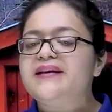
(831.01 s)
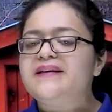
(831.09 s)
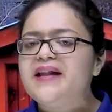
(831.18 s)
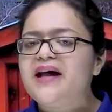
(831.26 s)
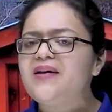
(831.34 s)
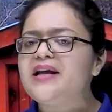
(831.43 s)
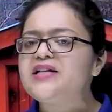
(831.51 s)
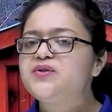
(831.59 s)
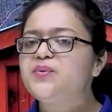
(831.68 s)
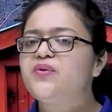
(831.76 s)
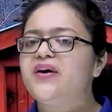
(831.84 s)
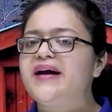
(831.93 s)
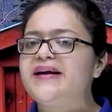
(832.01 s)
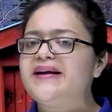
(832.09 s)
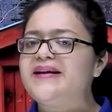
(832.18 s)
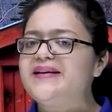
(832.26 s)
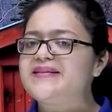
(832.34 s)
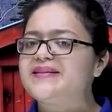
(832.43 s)
Now let's move ahead
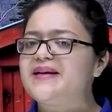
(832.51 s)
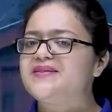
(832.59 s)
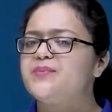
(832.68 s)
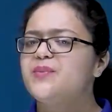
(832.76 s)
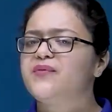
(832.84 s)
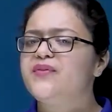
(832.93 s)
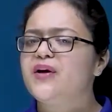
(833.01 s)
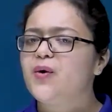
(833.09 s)
and discuss some of the